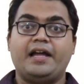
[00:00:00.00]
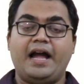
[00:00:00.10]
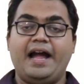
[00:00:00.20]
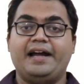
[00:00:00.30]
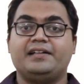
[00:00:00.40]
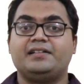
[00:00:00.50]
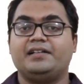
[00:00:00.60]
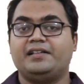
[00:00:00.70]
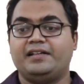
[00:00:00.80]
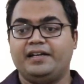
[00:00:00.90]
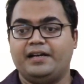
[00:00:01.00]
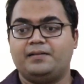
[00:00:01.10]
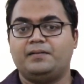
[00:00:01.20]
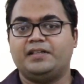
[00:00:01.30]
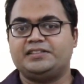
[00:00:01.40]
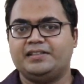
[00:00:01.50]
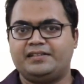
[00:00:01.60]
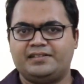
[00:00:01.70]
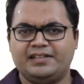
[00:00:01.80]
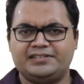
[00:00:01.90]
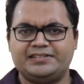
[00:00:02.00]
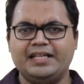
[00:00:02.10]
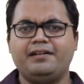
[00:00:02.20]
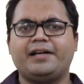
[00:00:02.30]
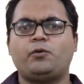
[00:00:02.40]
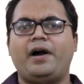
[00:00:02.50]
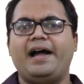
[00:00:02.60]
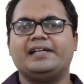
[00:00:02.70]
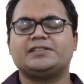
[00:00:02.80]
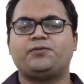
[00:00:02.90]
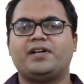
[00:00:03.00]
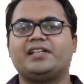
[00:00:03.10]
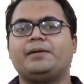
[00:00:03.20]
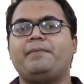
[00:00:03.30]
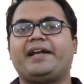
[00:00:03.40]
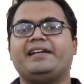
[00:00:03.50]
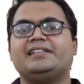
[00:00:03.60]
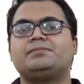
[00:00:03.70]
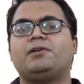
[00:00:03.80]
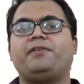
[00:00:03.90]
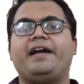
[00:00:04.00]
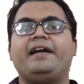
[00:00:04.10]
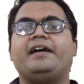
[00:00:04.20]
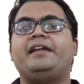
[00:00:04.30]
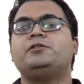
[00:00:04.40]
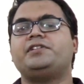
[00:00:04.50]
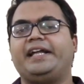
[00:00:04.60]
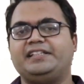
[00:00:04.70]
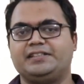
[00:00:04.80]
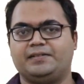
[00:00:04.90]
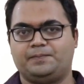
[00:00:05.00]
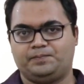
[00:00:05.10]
and it still requires further mechanism of elucidation.